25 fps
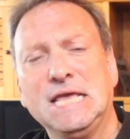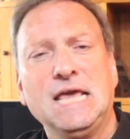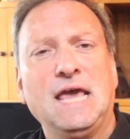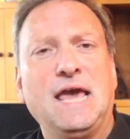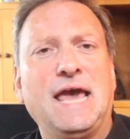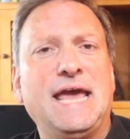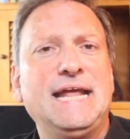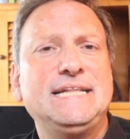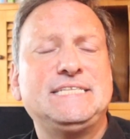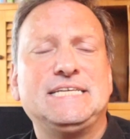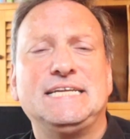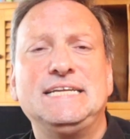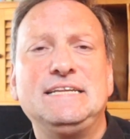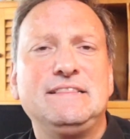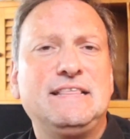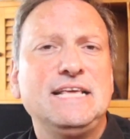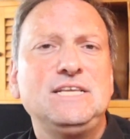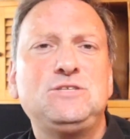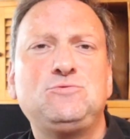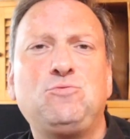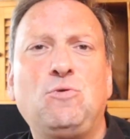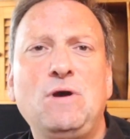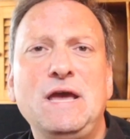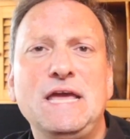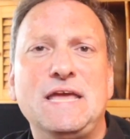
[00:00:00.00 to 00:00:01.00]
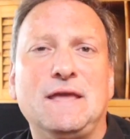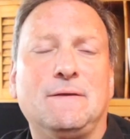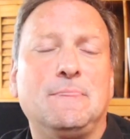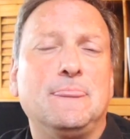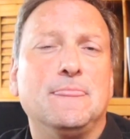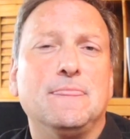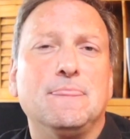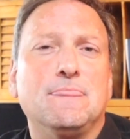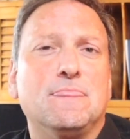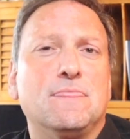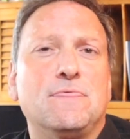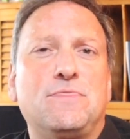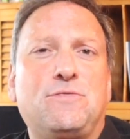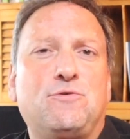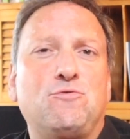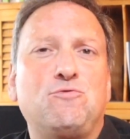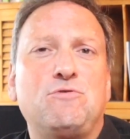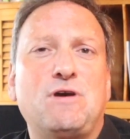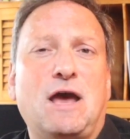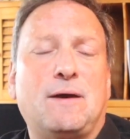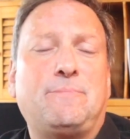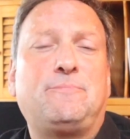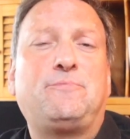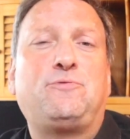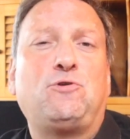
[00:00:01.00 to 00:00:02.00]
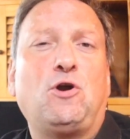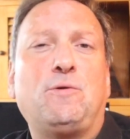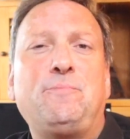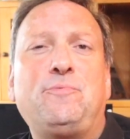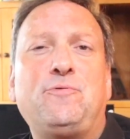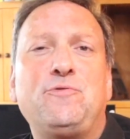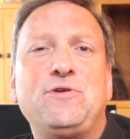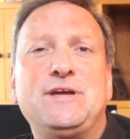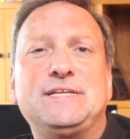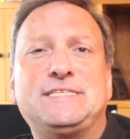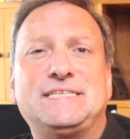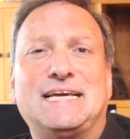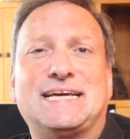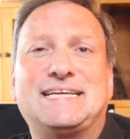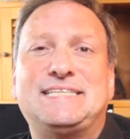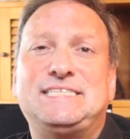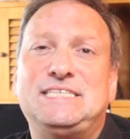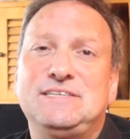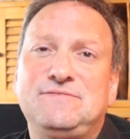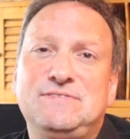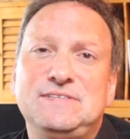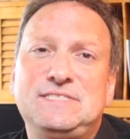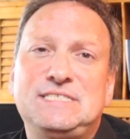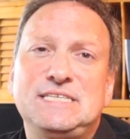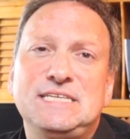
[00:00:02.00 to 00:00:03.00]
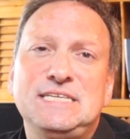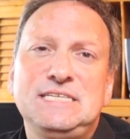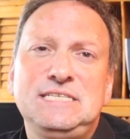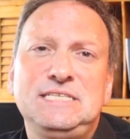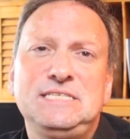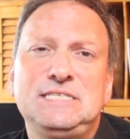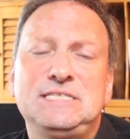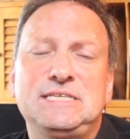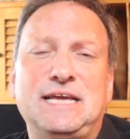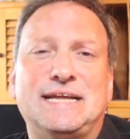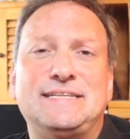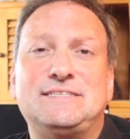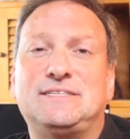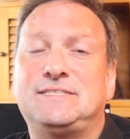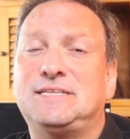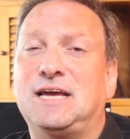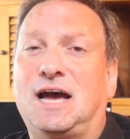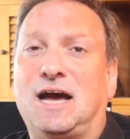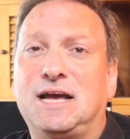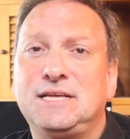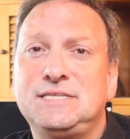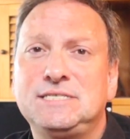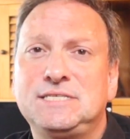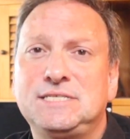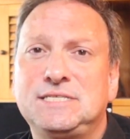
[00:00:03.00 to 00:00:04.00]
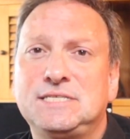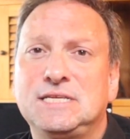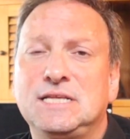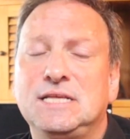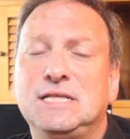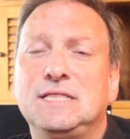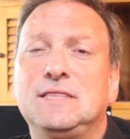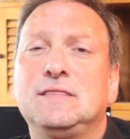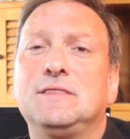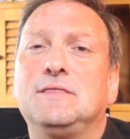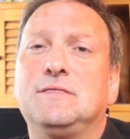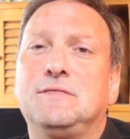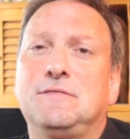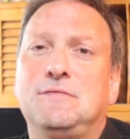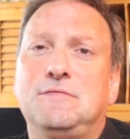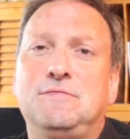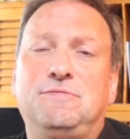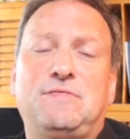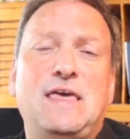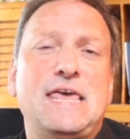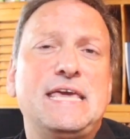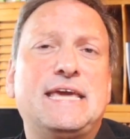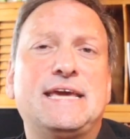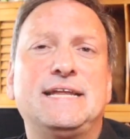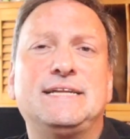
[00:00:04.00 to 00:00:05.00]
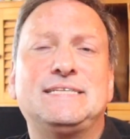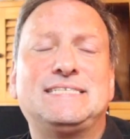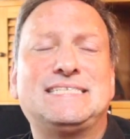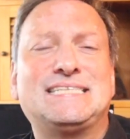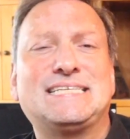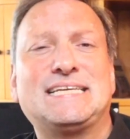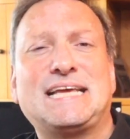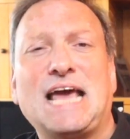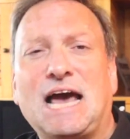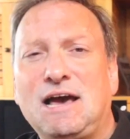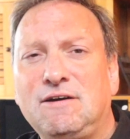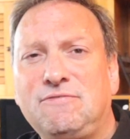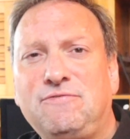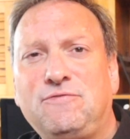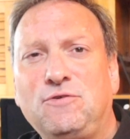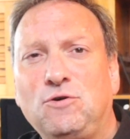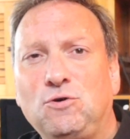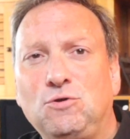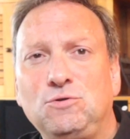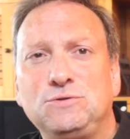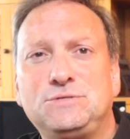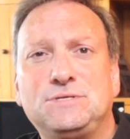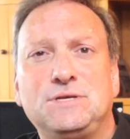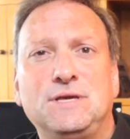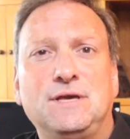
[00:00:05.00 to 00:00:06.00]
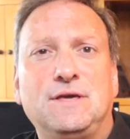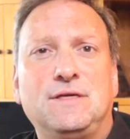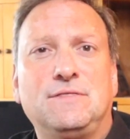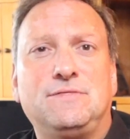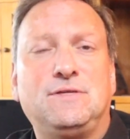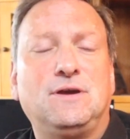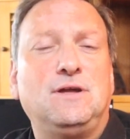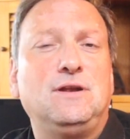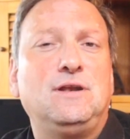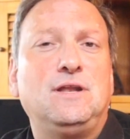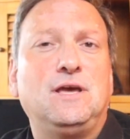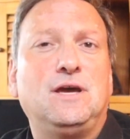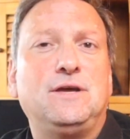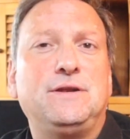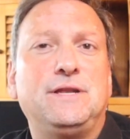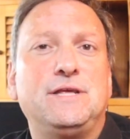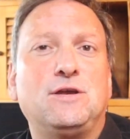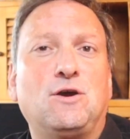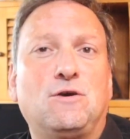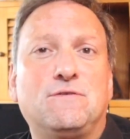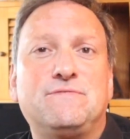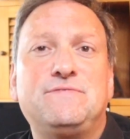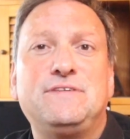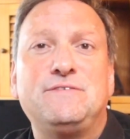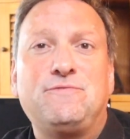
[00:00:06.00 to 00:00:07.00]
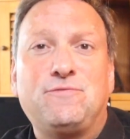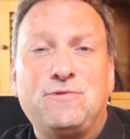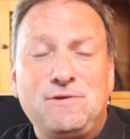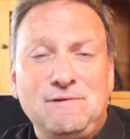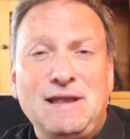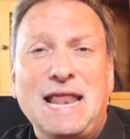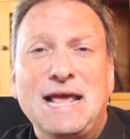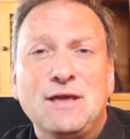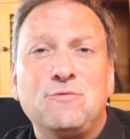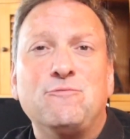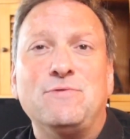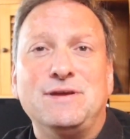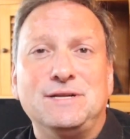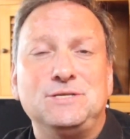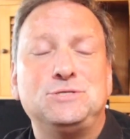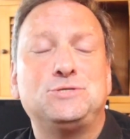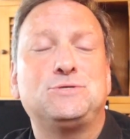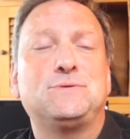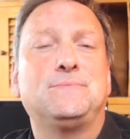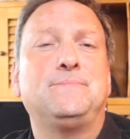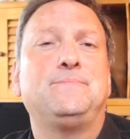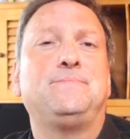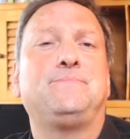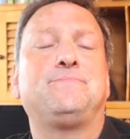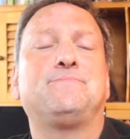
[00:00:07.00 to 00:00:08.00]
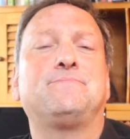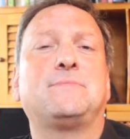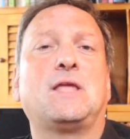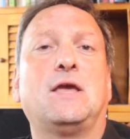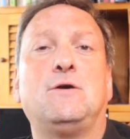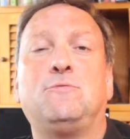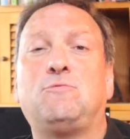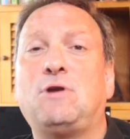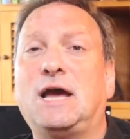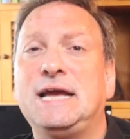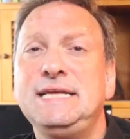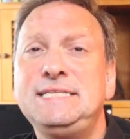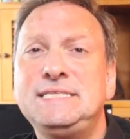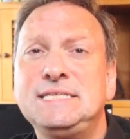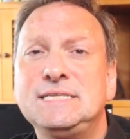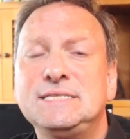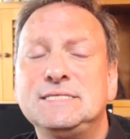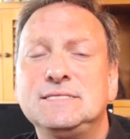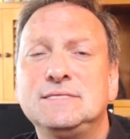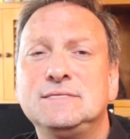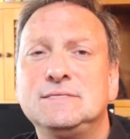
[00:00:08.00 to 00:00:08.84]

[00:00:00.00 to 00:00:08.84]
And in this way, through appropriate activities and tasks, they can scaffold their learning of the language. Right?